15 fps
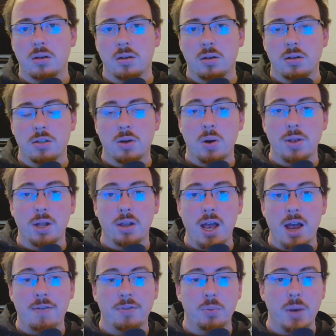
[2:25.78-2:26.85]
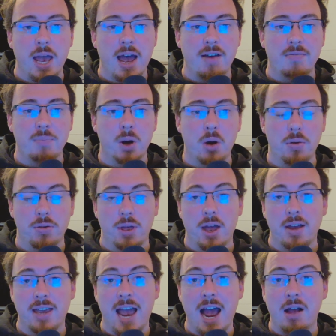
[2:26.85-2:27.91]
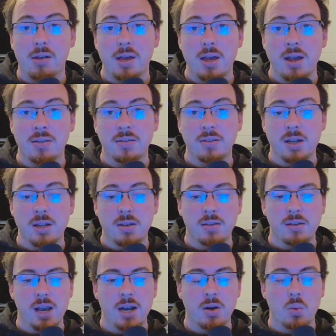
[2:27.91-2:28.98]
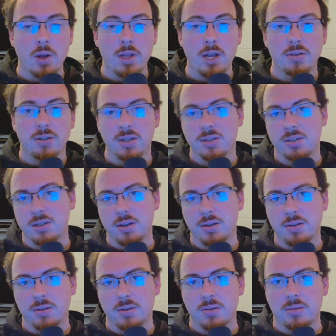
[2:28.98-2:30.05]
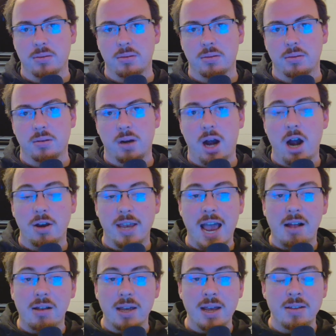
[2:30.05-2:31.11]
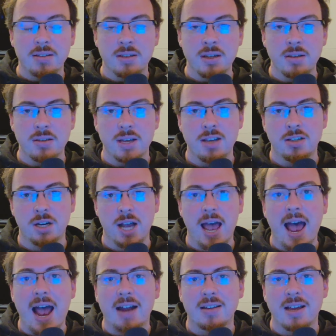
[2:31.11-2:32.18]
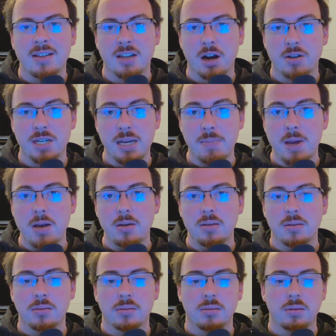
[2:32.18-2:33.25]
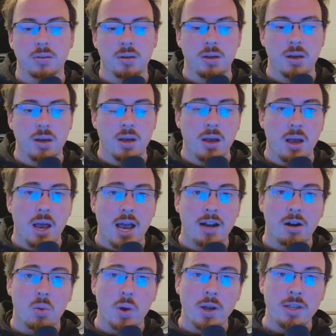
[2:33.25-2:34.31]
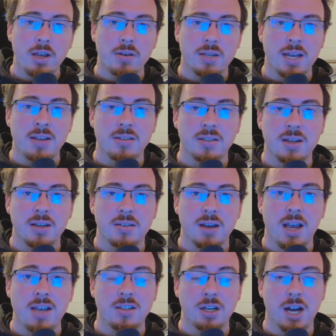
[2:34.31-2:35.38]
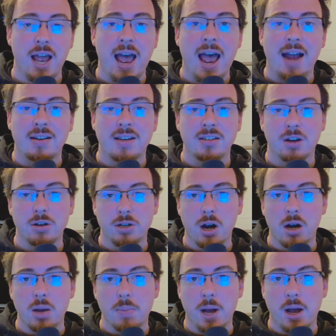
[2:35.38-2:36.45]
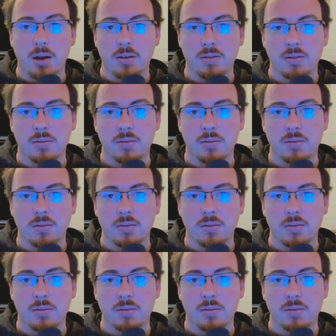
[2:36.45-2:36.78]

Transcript: So on the left, we have both a Kali instance and a Windows instance. Our Kali instance is going to act as our teammate, and our Windows instance is going to act as our target box.